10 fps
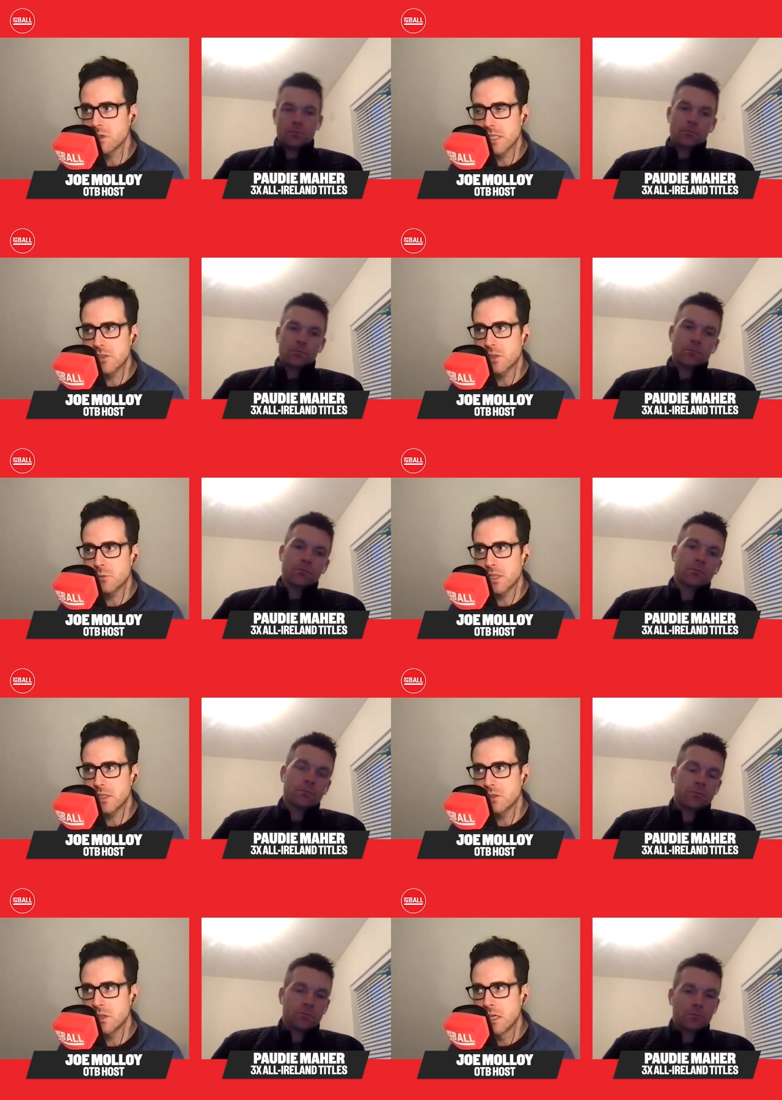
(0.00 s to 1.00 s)
Speaker 1: or TJ
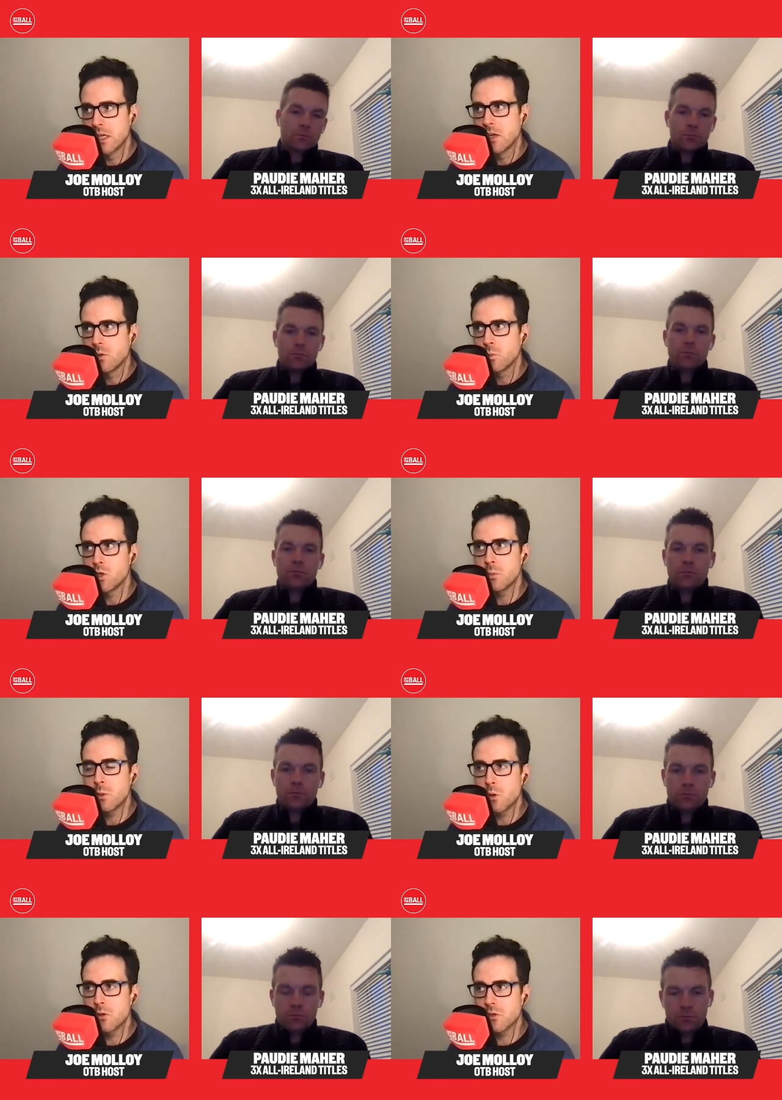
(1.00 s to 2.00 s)
Reid, would you be
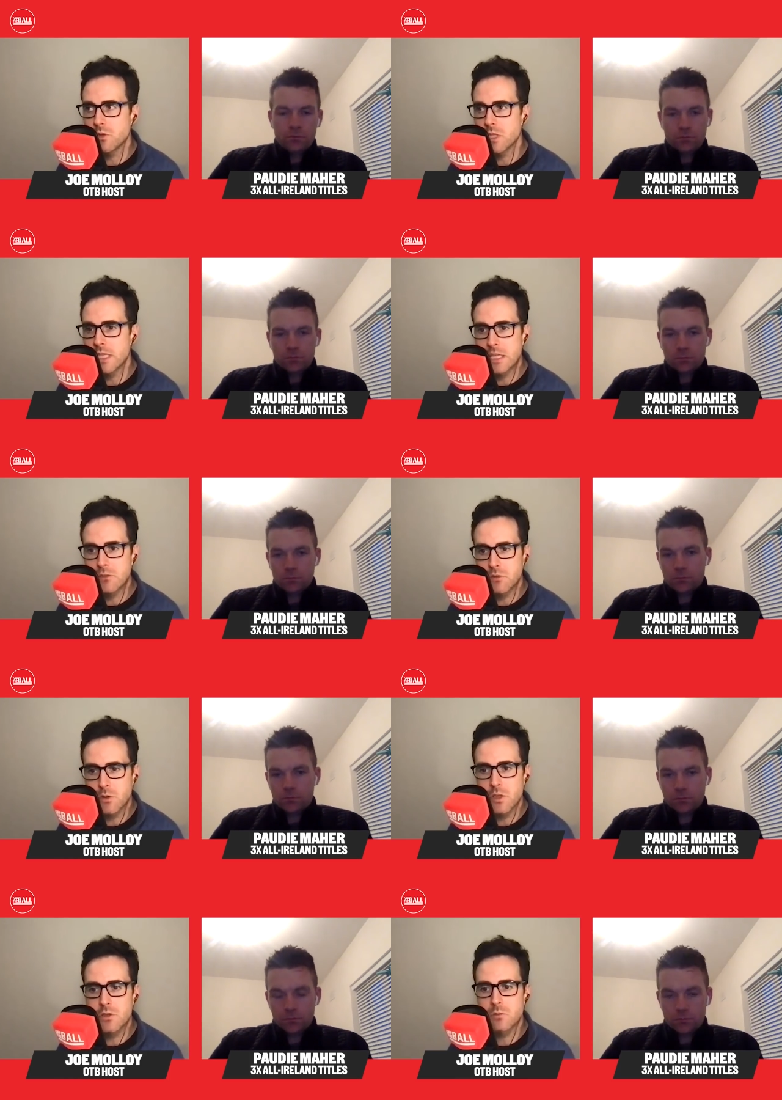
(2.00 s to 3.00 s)
one for digging out
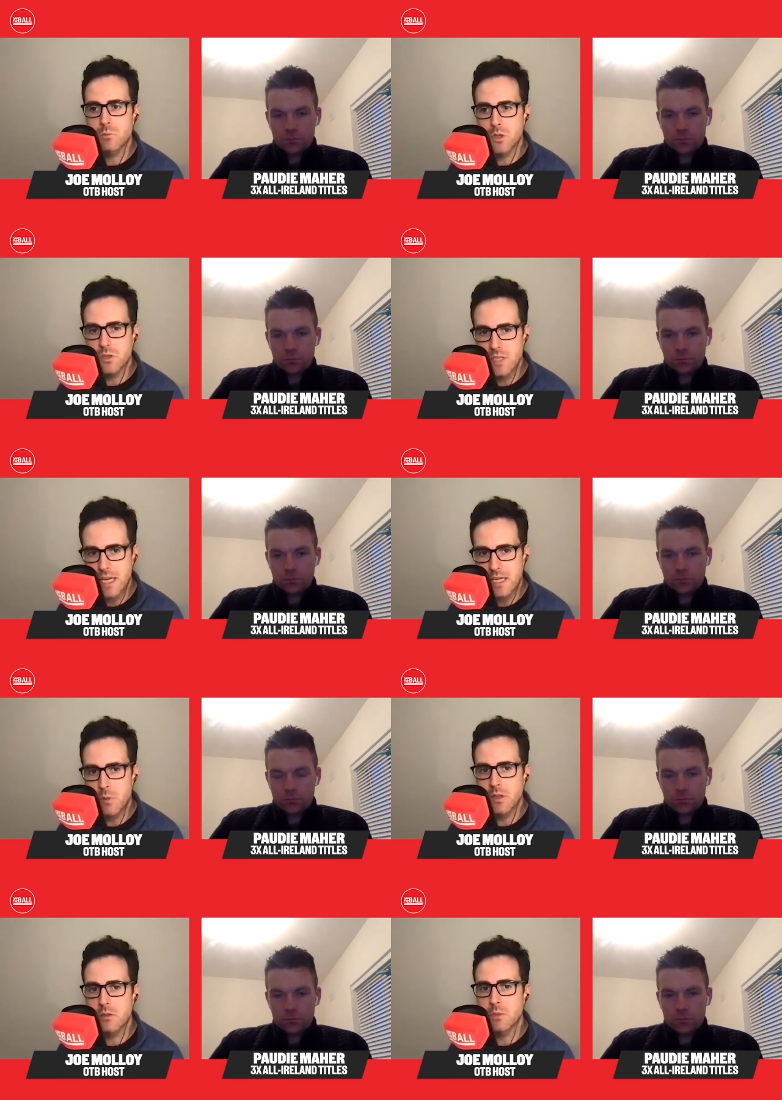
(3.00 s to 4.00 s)
footage and watching tape
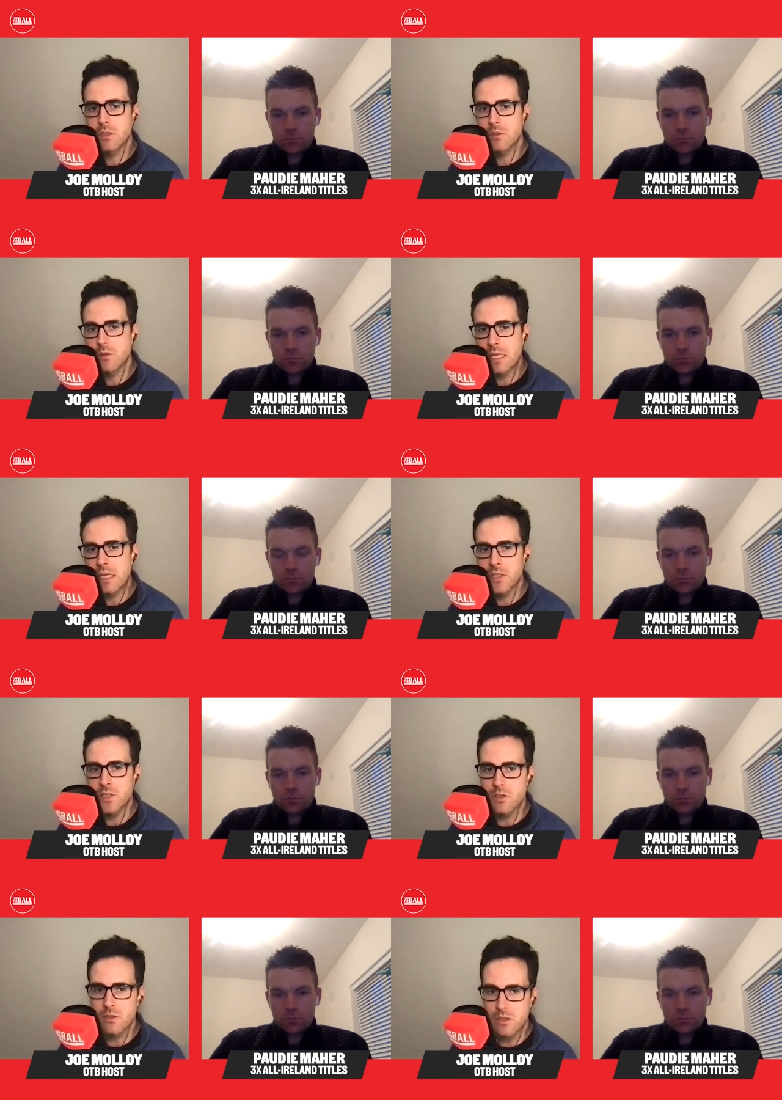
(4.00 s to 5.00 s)
on them? And he likes to
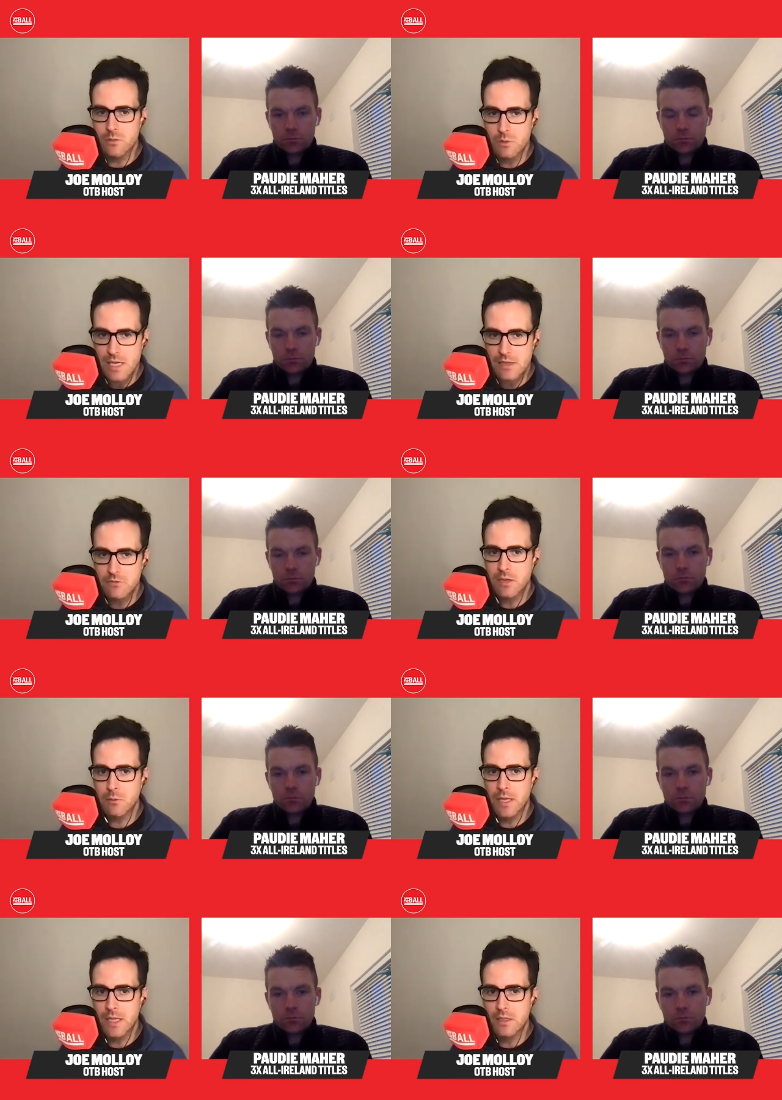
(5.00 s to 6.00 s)
turn onto his left that
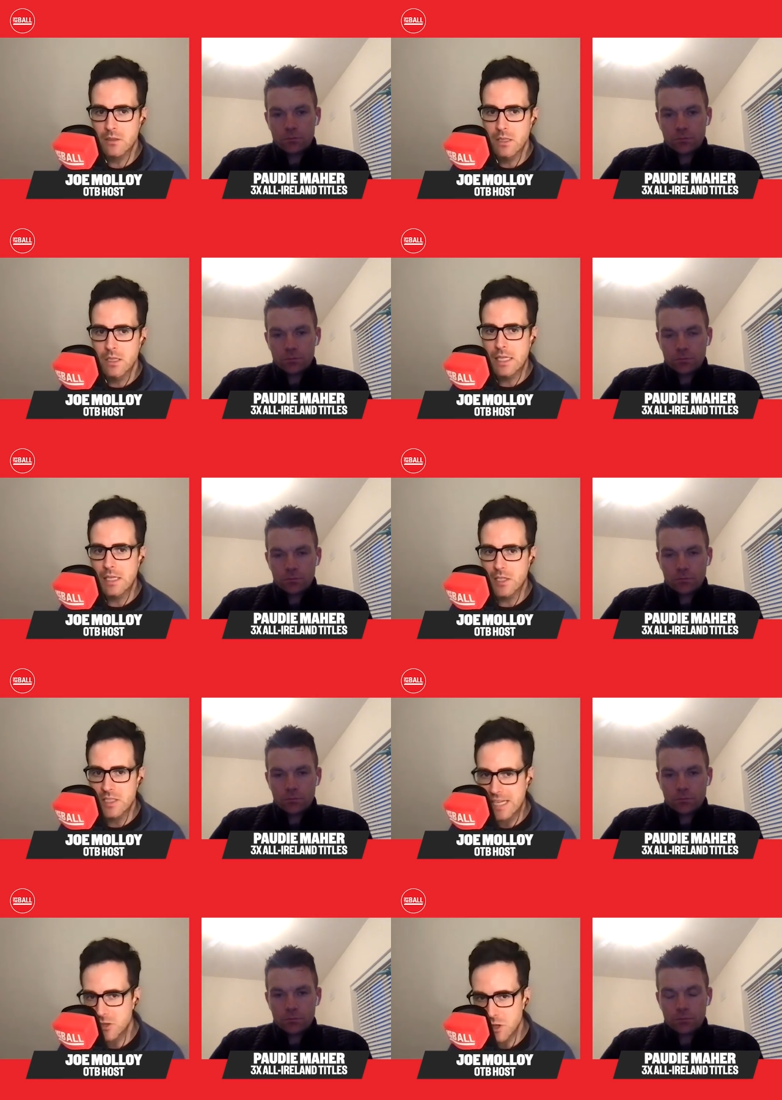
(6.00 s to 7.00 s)
way, and he likes
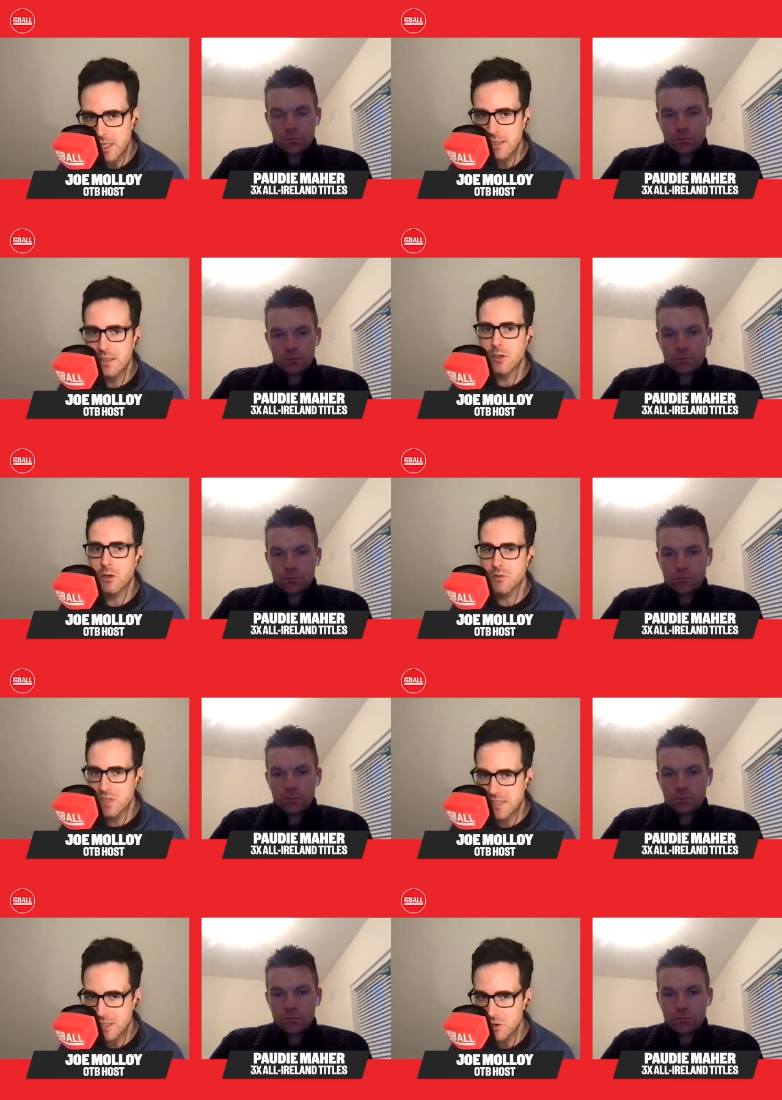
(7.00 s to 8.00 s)
that jink, and oh, I've
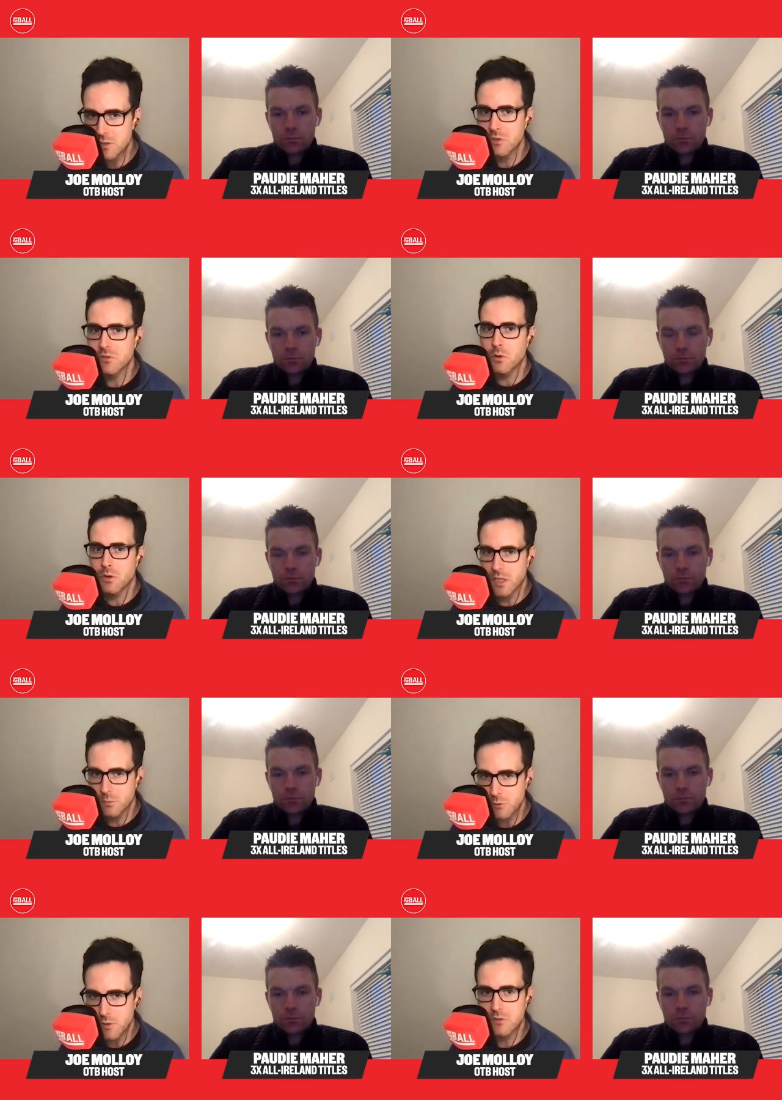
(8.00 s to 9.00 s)
seen that jink before, and I'll
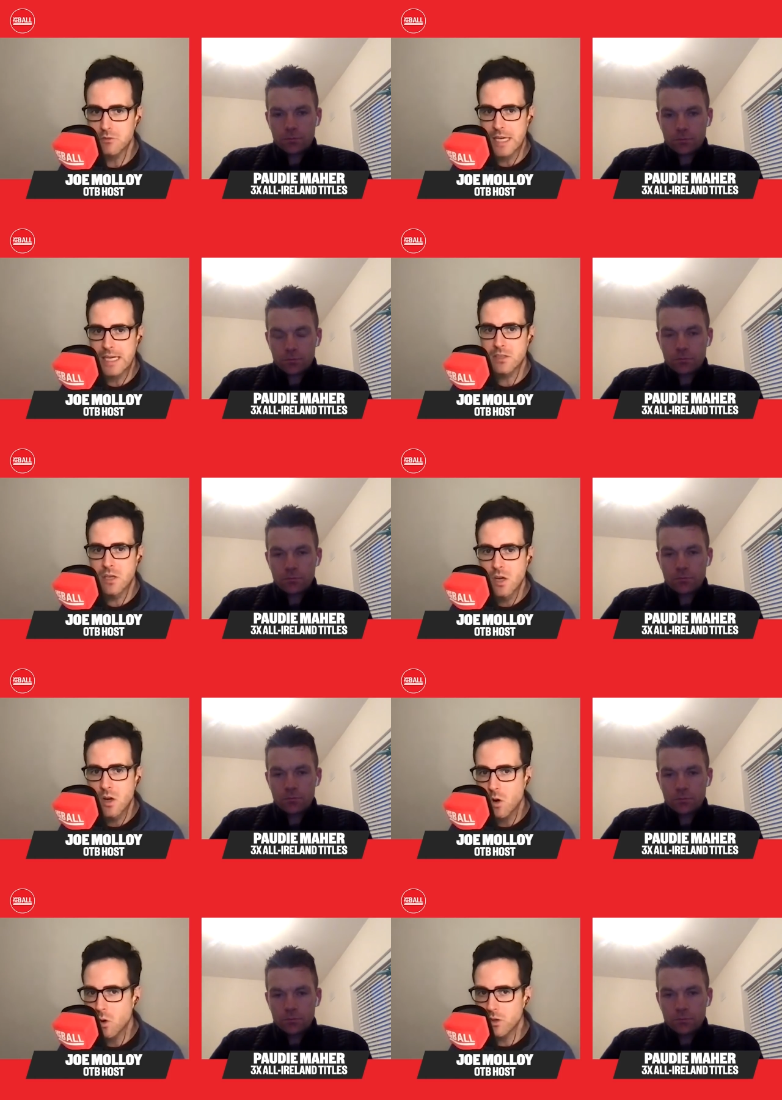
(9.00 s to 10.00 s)
be ready for that.
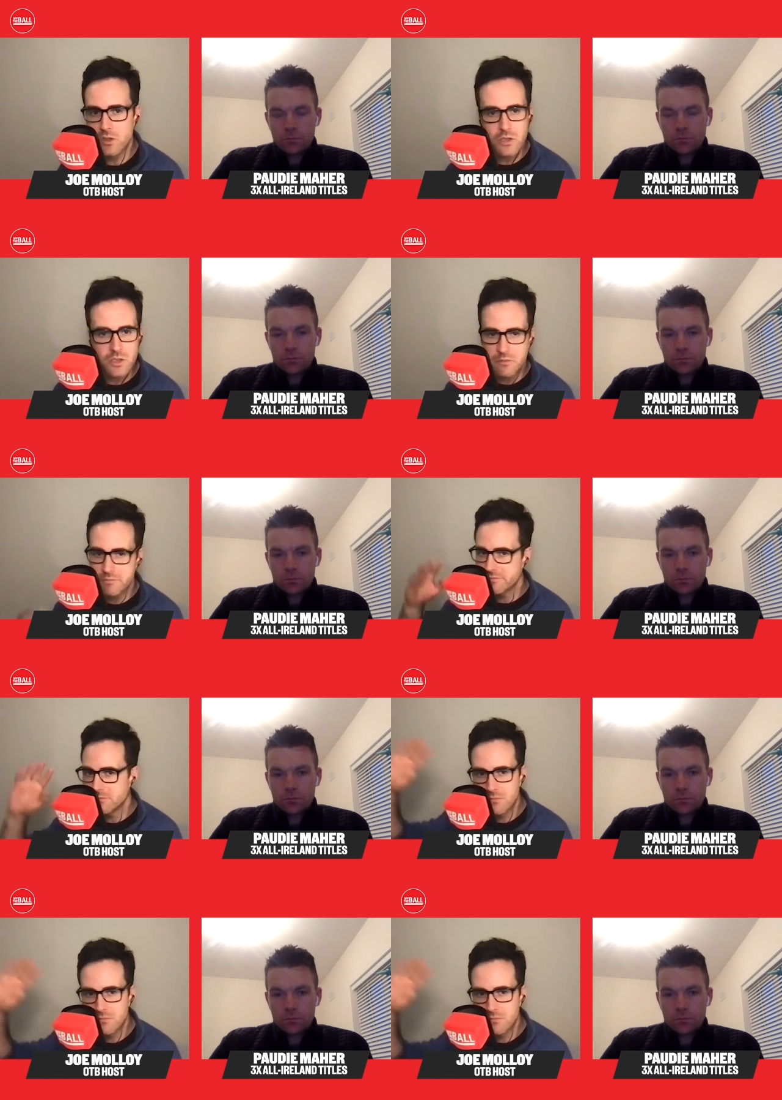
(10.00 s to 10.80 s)
Or did you?